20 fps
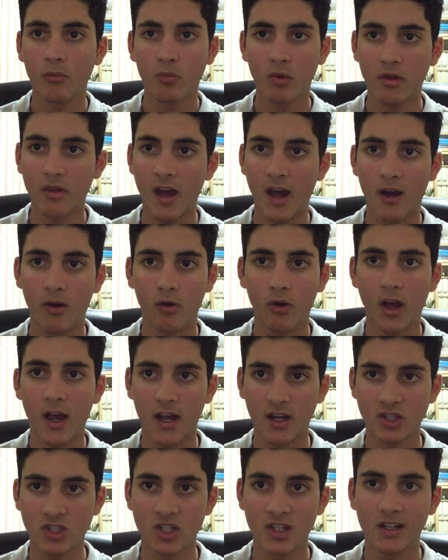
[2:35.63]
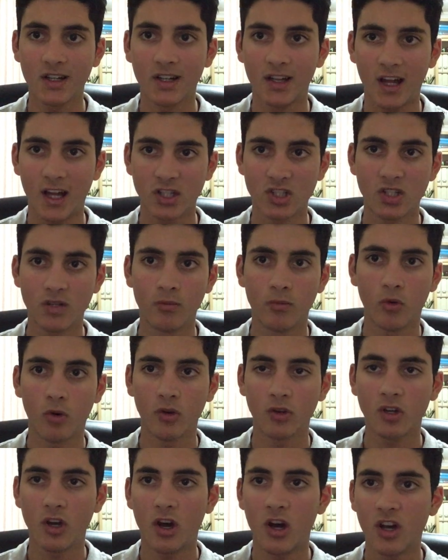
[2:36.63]
without actually clashing
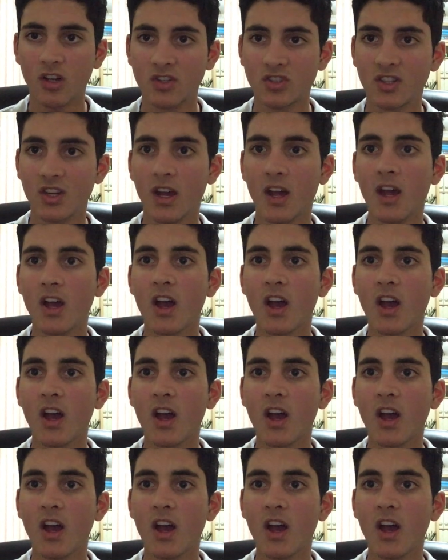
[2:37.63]
broadcast.